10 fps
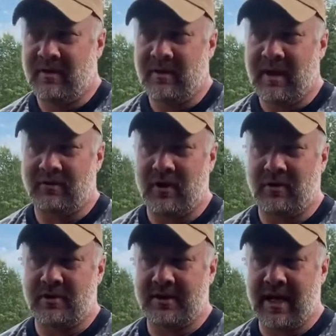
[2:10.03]
You have to
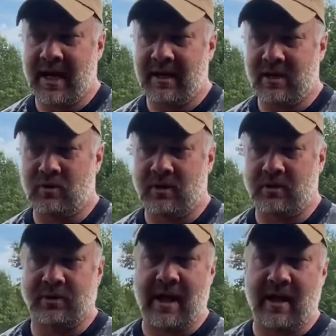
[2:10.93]
understand that's where the
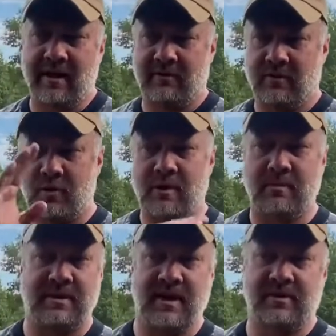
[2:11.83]
totality of the
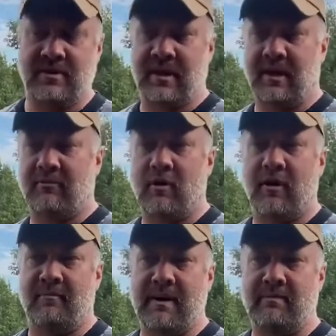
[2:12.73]
circumstances get involved.